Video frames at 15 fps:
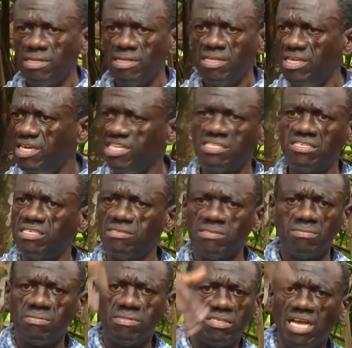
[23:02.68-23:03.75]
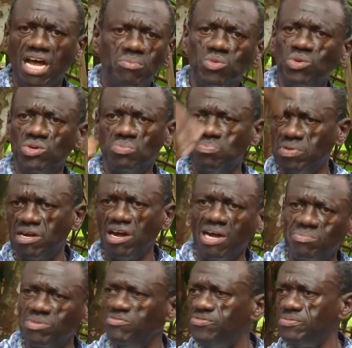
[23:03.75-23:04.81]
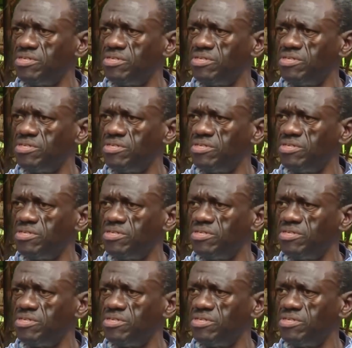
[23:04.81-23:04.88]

Yes, some will become